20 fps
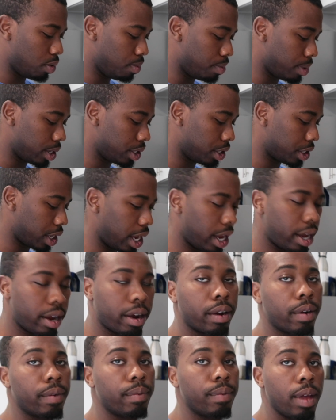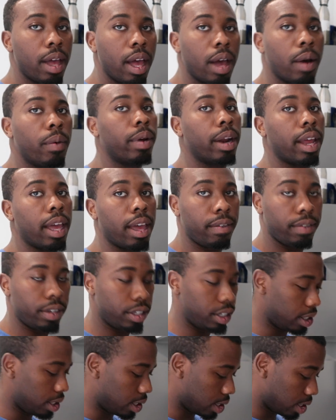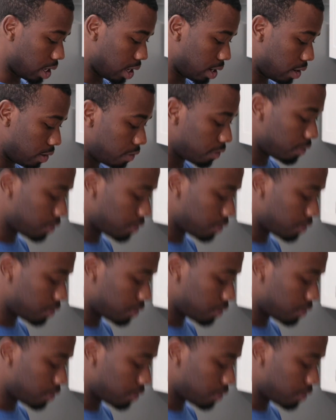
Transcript: too much air. I want to have it just kind